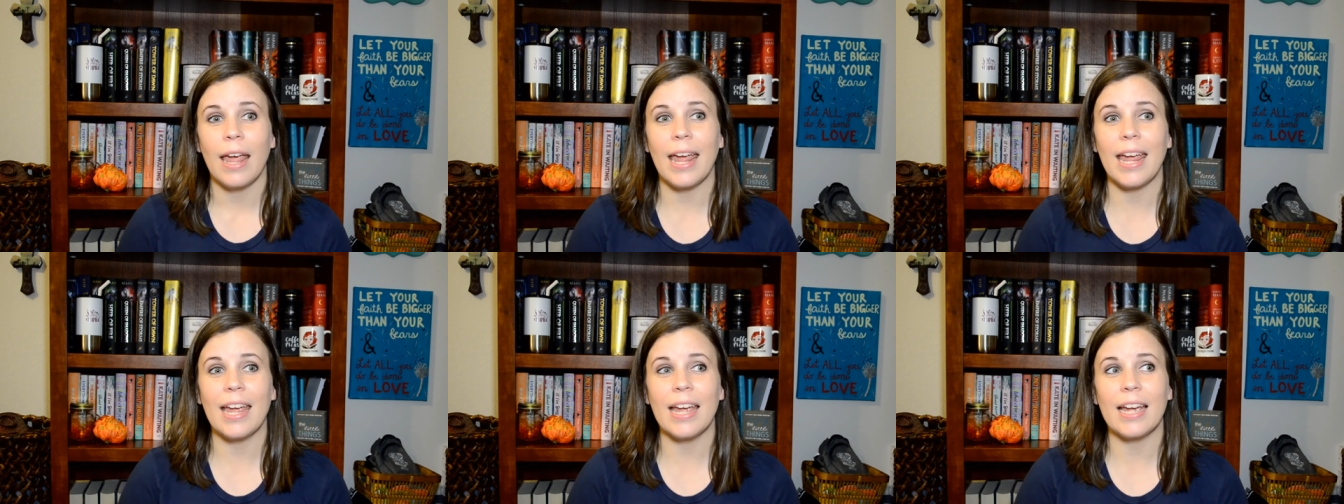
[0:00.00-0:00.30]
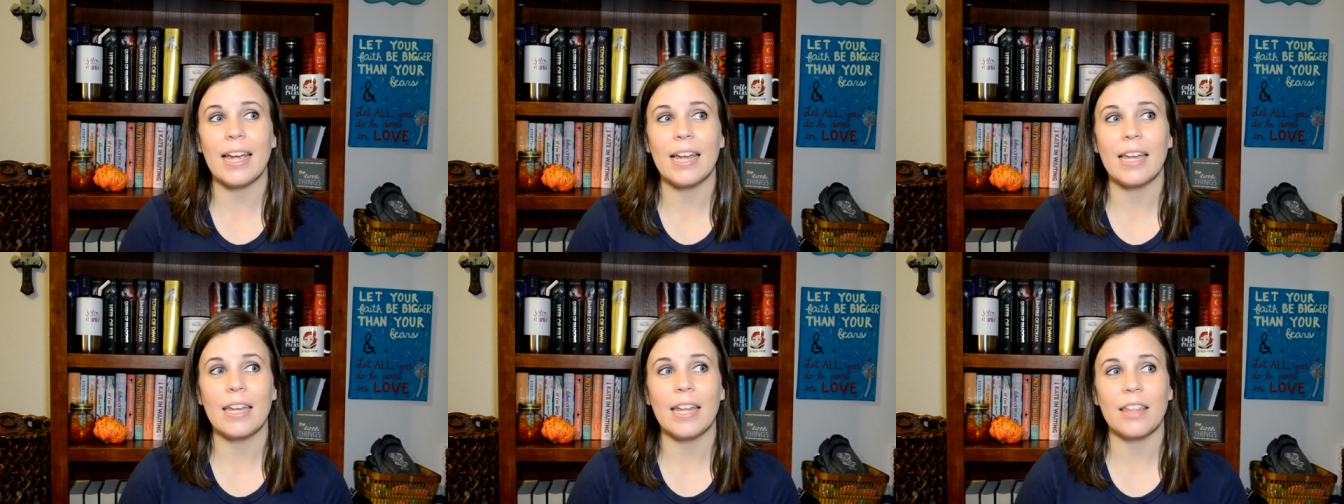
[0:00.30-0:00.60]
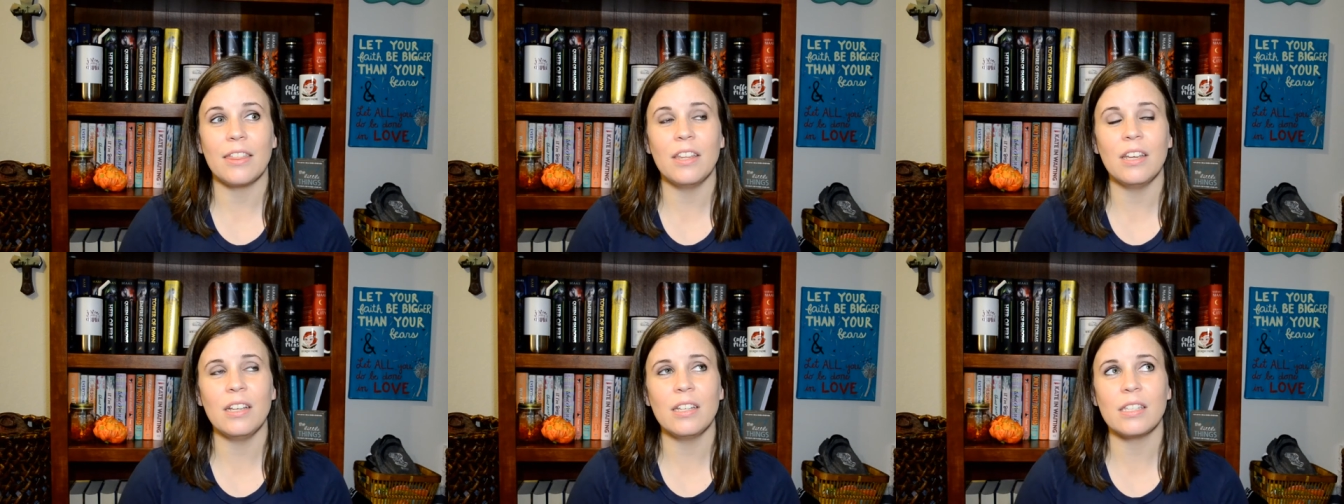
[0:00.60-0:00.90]
and
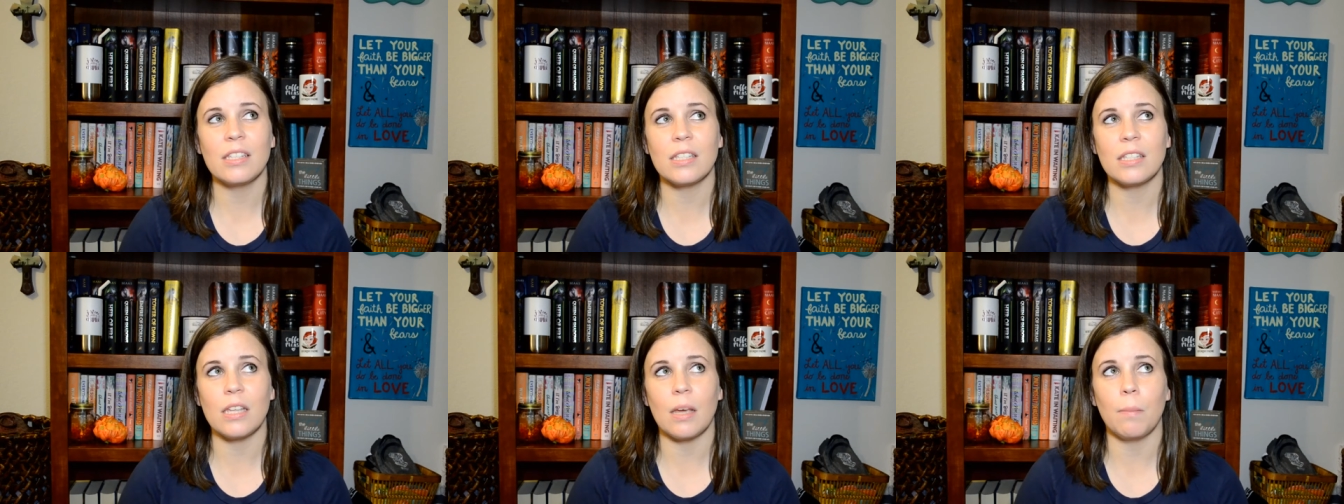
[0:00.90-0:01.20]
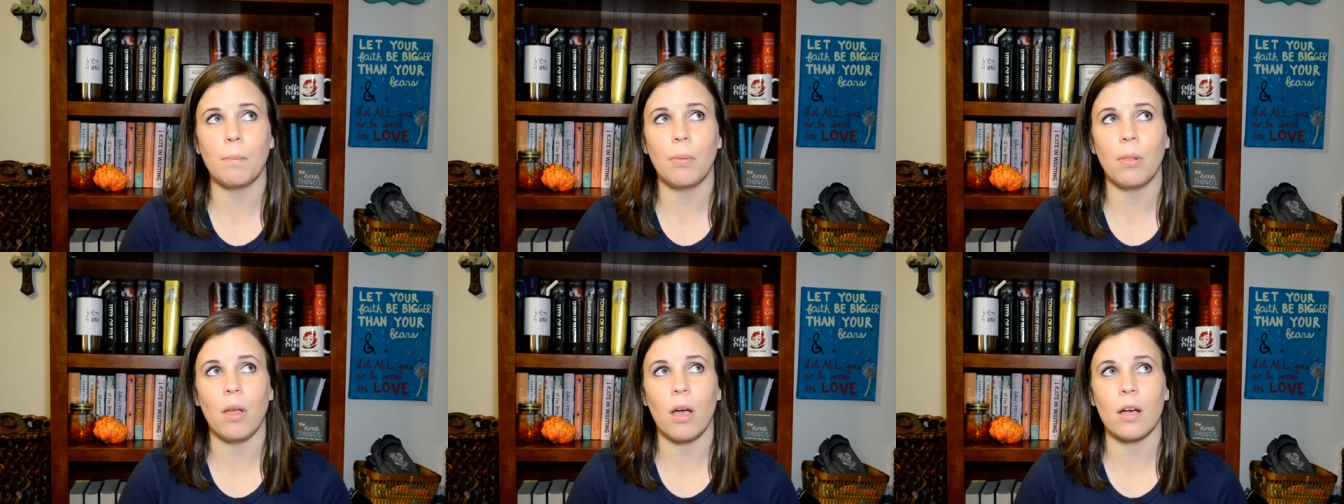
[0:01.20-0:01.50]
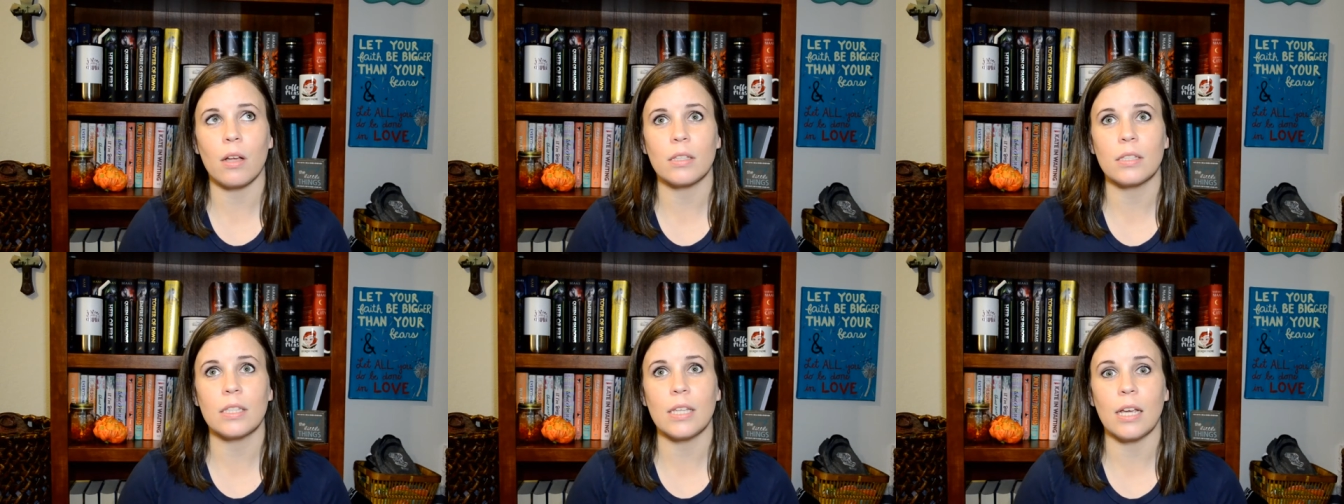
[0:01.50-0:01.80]
I think
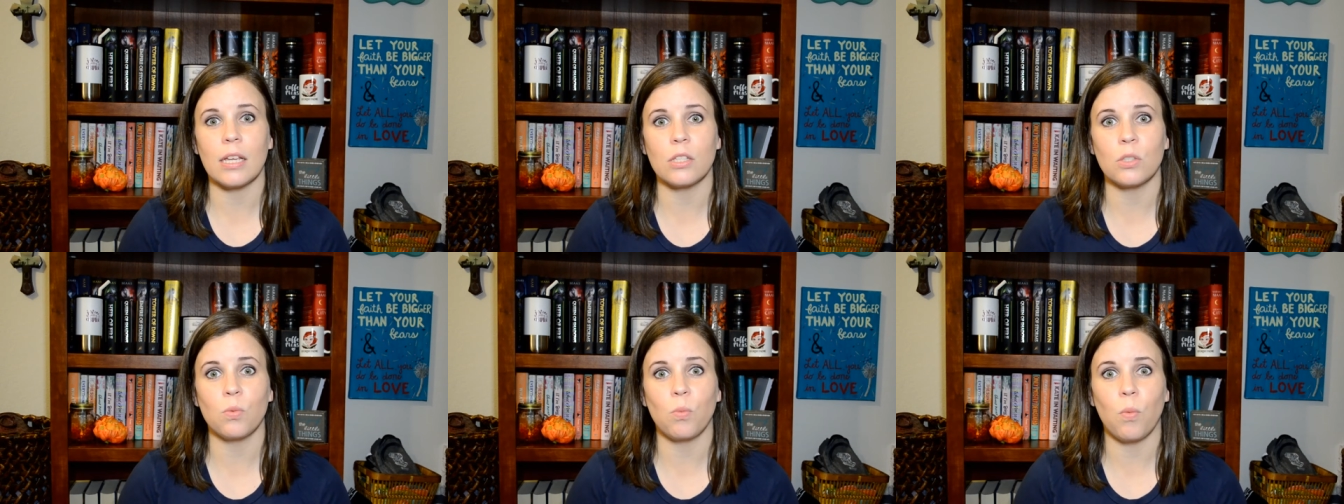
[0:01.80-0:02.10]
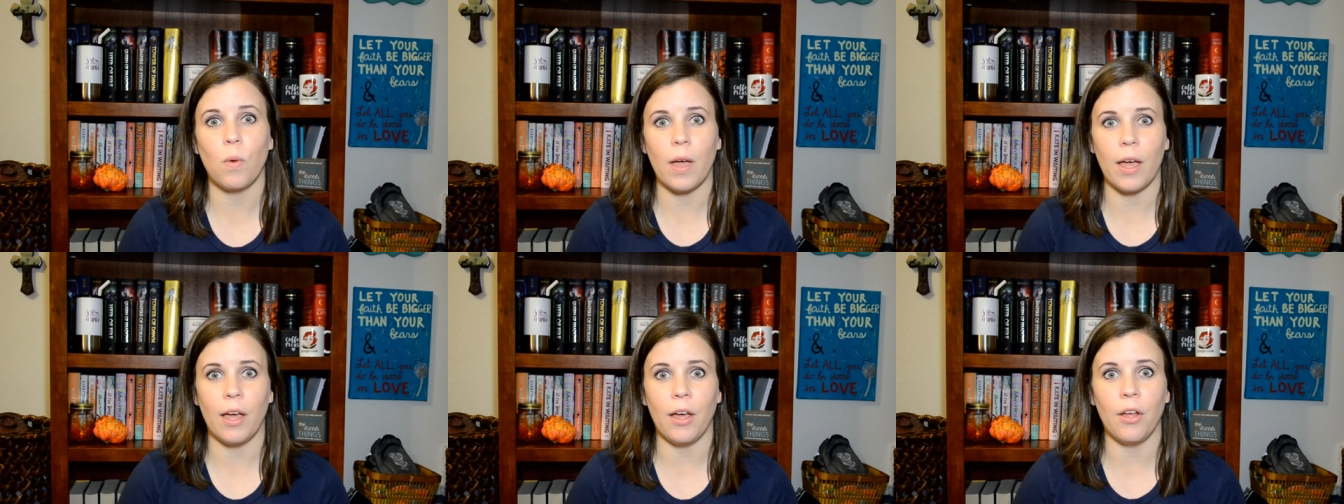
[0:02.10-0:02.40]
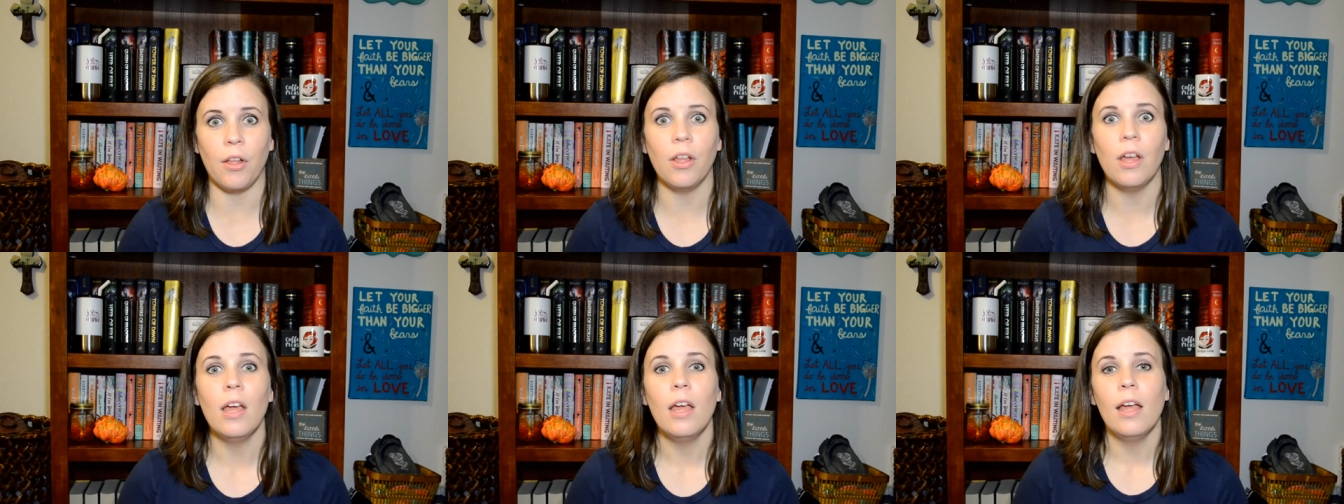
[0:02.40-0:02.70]
subplots as
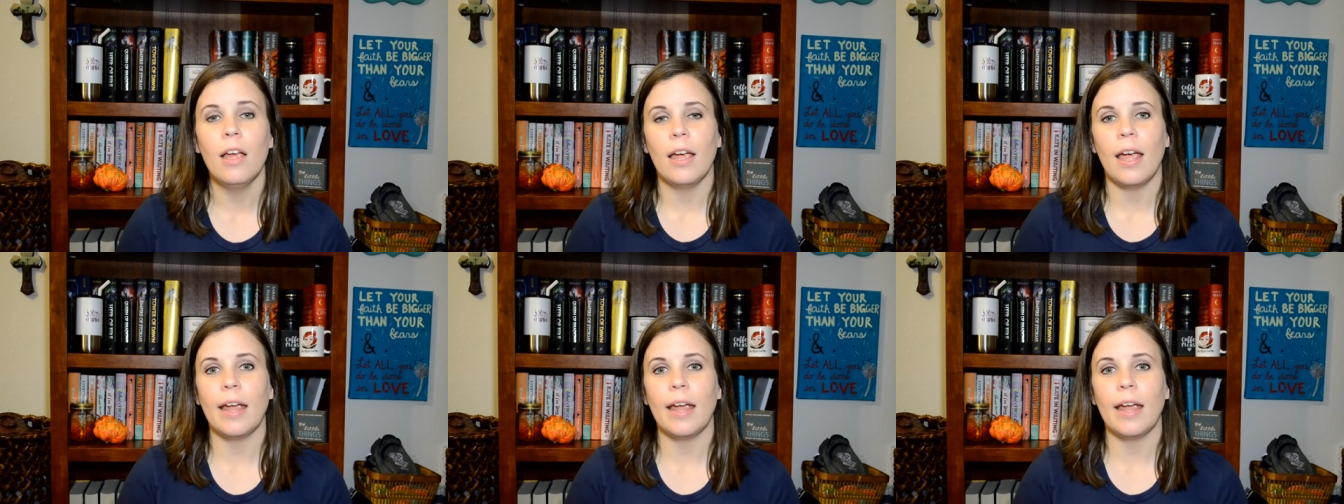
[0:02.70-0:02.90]
well.